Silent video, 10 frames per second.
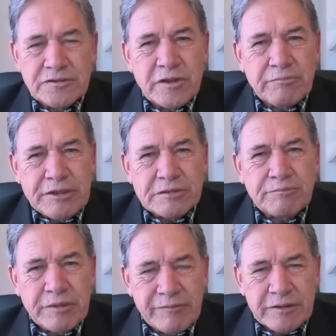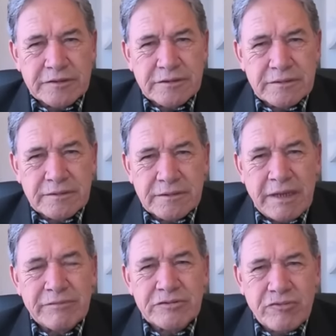it's not a breach of privilege.
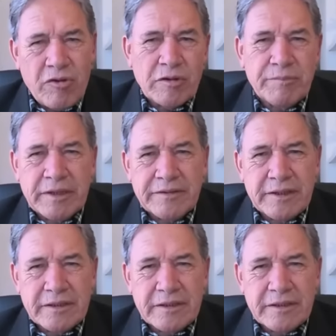David's wrong about